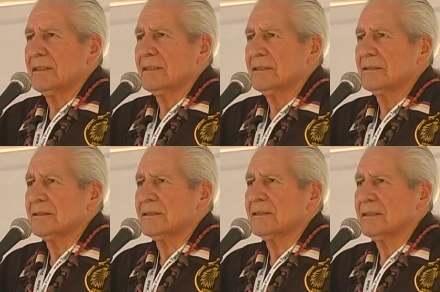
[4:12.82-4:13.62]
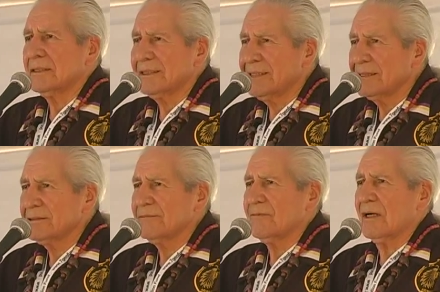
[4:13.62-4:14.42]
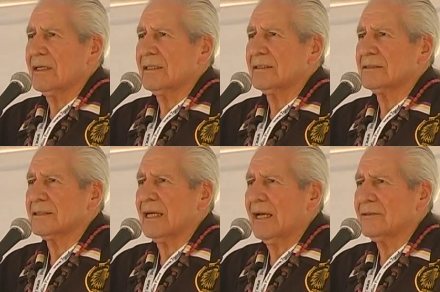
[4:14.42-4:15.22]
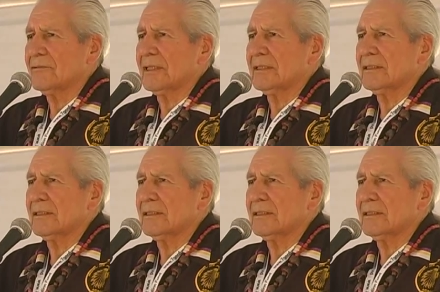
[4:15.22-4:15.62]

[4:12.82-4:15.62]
is intensifying, it's gathering